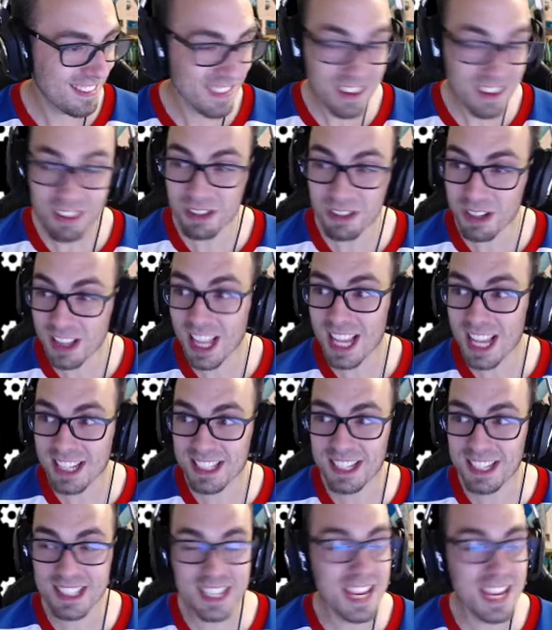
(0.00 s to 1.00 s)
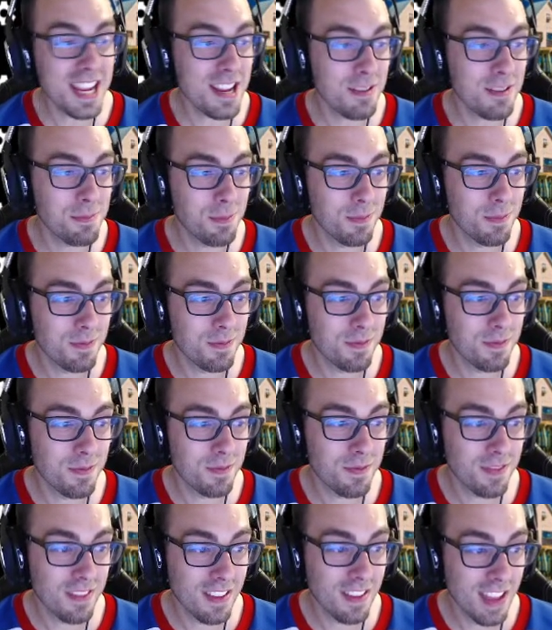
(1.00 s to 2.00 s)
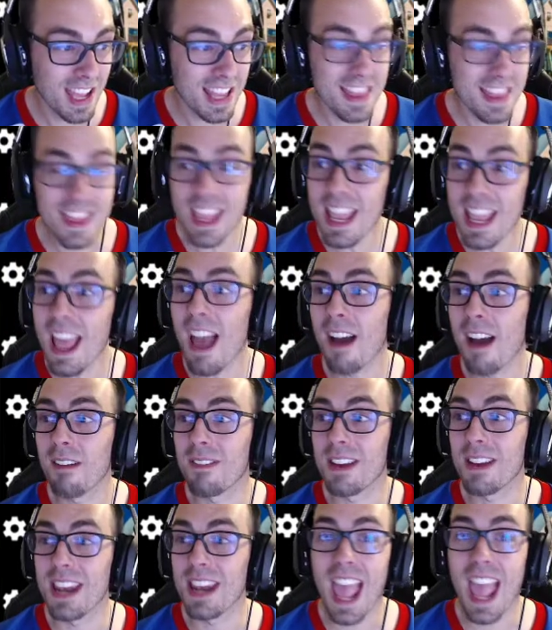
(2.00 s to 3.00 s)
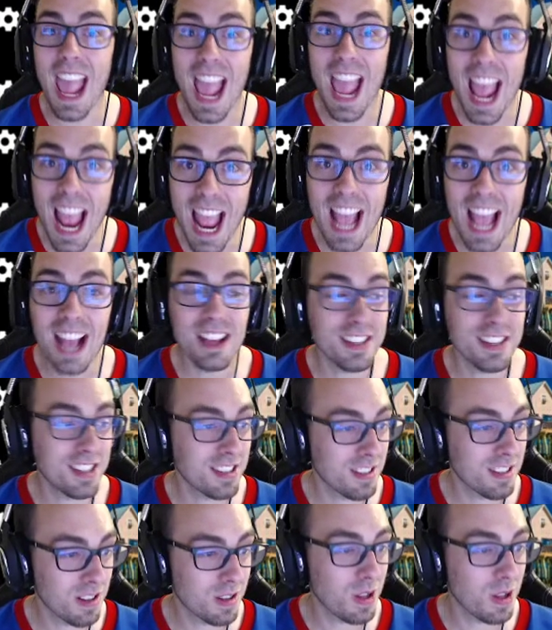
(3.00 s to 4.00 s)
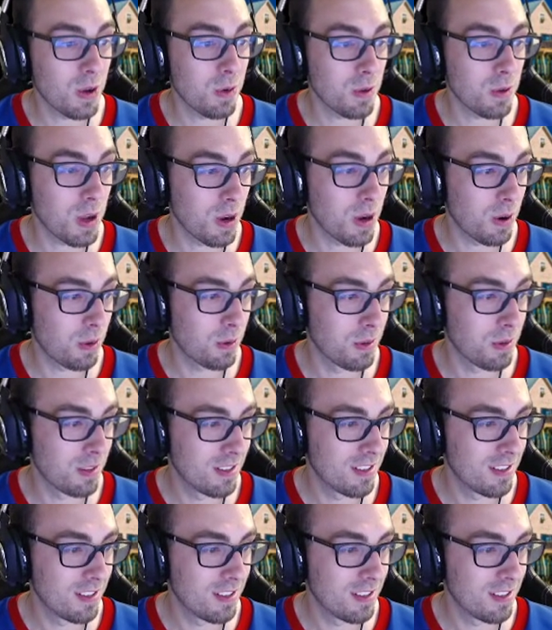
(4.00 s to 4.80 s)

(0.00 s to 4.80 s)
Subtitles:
They're a classic team. They have an ass logo.